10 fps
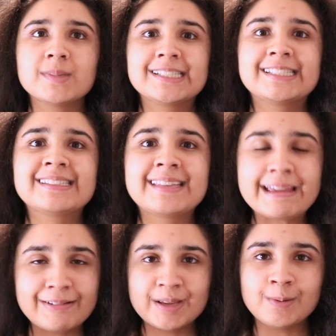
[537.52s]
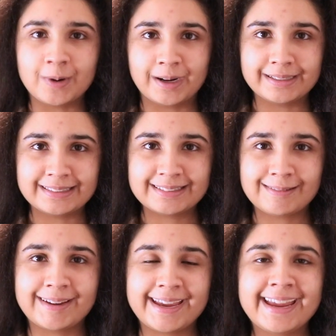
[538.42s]
scary words,
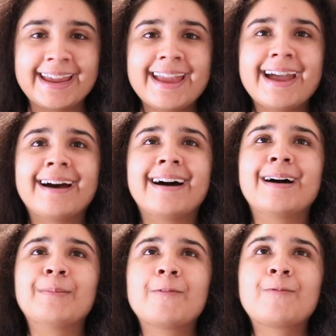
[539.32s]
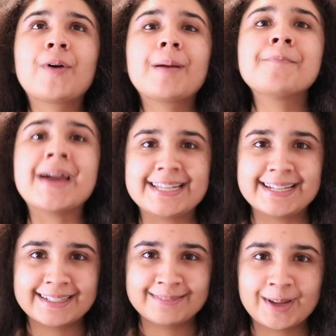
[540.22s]
okay, for a
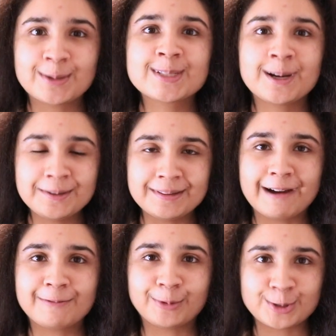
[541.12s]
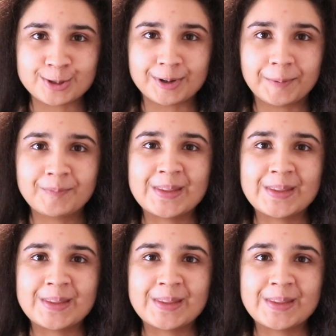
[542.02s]
medic. I'll tell you that for sure,